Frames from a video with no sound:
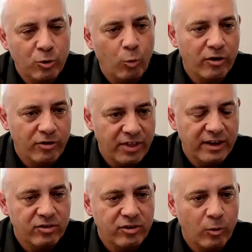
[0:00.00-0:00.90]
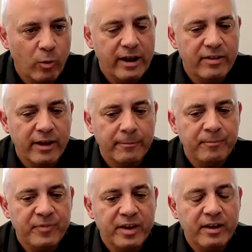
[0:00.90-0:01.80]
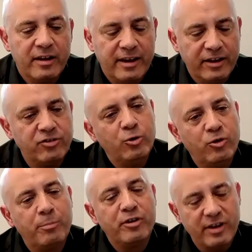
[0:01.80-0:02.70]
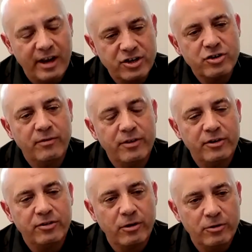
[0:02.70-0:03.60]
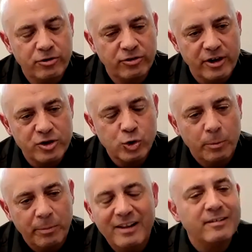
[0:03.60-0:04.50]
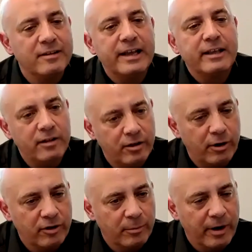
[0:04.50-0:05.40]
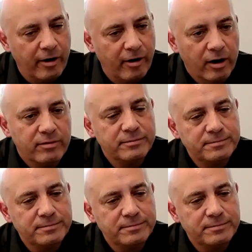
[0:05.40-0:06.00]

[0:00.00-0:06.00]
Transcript: to word things in a way that gets you the protection of the disclosure schedule, but isn't likely to run the buyer off.